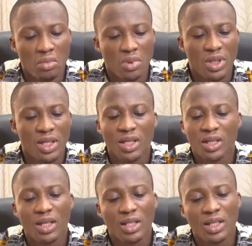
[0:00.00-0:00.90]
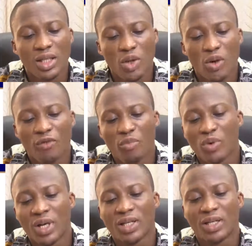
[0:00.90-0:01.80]
certainty of
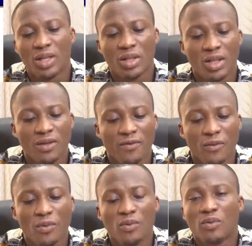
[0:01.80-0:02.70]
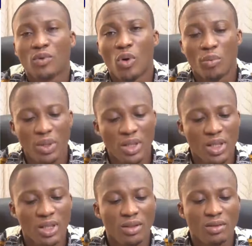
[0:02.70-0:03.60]
product successful
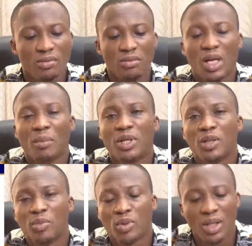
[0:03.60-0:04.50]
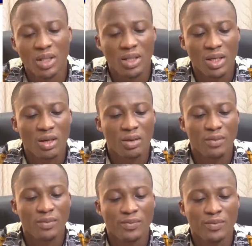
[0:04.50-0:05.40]
completion, damage potential
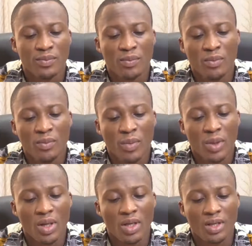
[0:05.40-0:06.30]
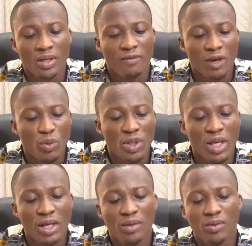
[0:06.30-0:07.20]
is
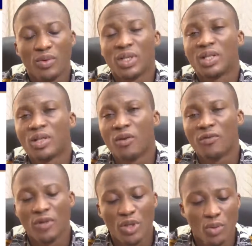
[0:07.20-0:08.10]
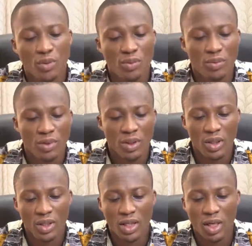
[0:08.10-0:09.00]
evaluated, risks of new
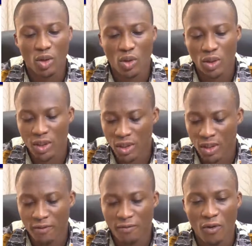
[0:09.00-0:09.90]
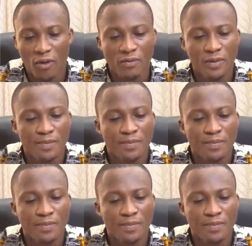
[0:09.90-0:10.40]
technologies involved.